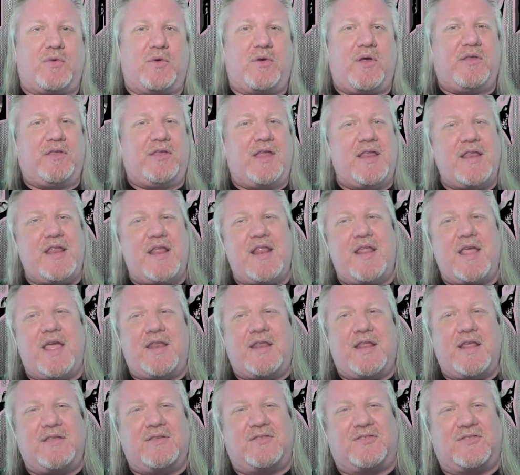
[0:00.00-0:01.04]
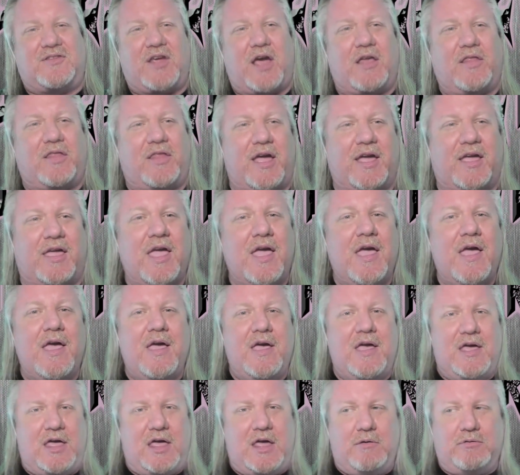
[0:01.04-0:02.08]
So it didn't sound like
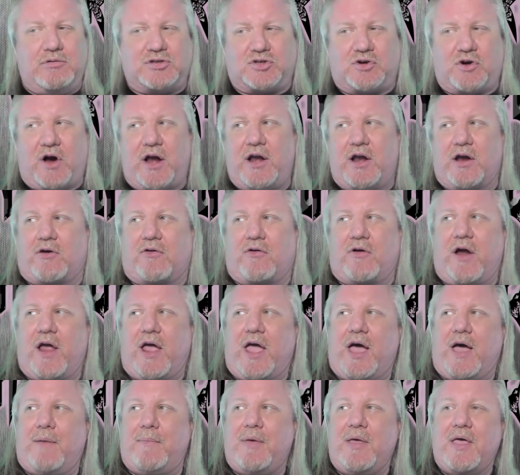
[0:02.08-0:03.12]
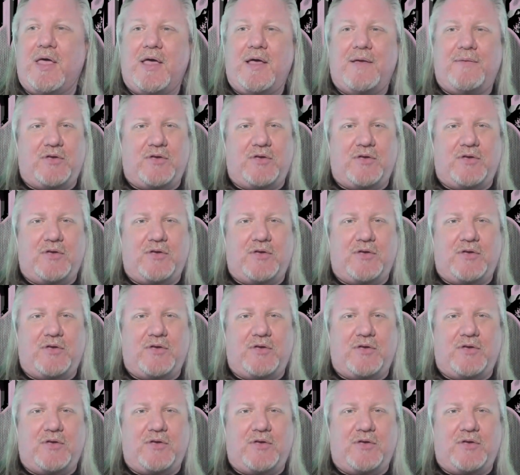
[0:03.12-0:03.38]
he was trying to cram,